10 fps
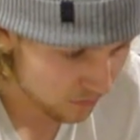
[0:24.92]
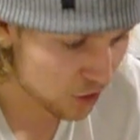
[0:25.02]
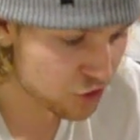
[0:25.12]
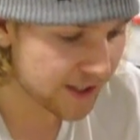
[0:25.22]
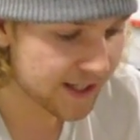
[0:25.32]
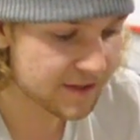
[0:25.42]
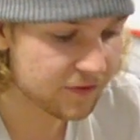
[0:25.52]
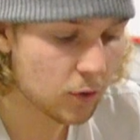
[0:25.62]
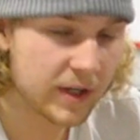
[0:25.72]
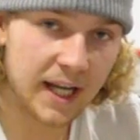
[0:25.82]
chain case
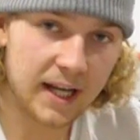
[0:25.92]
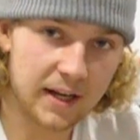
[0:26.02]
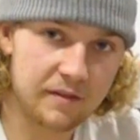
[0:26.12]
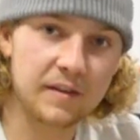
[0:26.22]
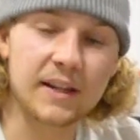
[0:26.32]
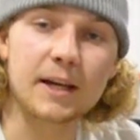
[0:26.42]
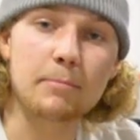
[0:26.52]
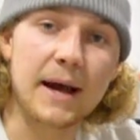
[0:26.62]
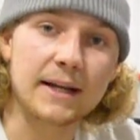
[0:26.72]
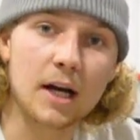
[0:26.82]
fluid, and filling it
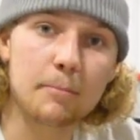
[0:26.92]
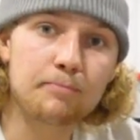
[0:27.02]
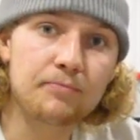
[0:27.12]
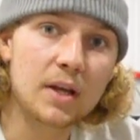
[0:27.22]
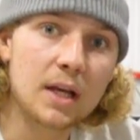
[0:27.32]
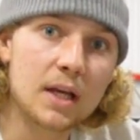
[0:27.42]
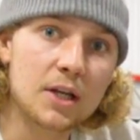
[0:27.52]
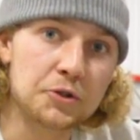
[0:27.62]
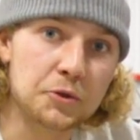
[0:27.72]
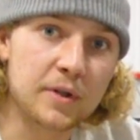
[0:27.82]
back up.
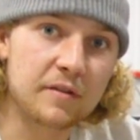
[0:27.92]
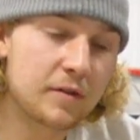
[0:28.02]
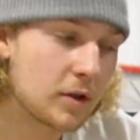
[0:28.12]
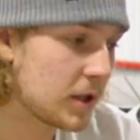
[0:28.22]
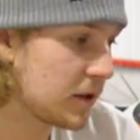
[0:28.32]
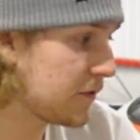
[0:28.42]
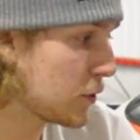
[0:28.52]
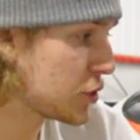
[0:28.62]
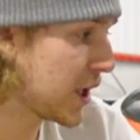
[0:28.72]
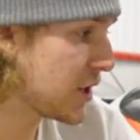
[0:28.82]
So doing a full
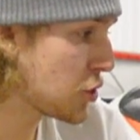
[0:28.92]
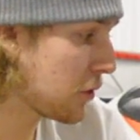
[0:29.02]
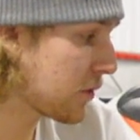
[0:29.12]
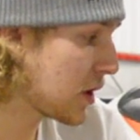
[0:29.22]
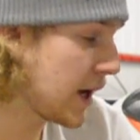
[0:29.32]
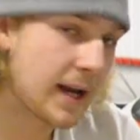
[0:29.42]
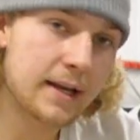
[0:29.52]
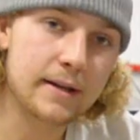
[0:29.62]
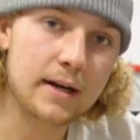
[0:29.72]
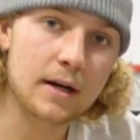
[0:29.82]
changeover,
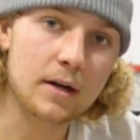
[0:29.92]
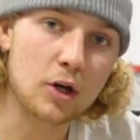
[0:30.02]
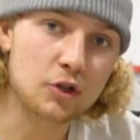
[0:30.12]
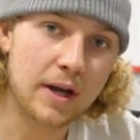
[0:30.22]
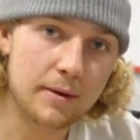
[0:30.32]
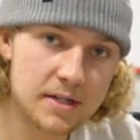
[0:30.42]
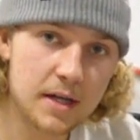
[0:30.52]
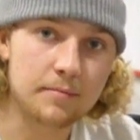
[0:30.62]
and I'll show you how it's done.